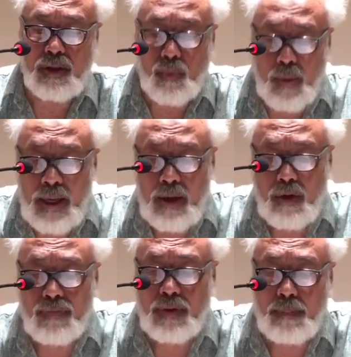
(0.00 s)
in the wake
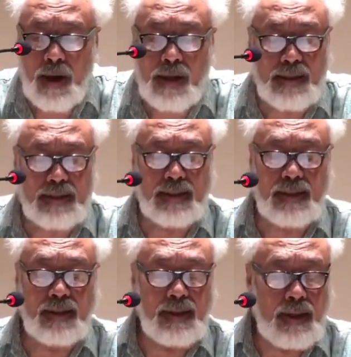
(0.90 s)
of the
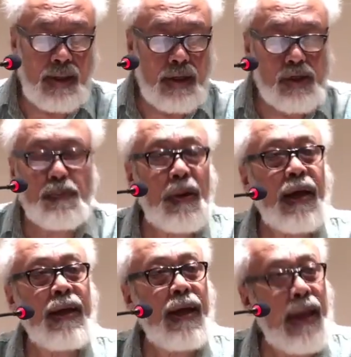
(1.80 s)
partition is,
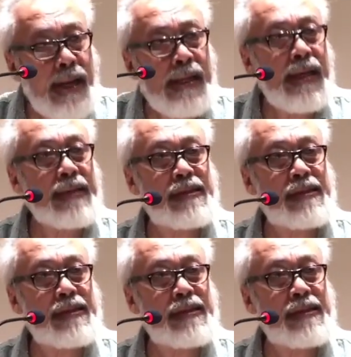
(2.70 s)
by any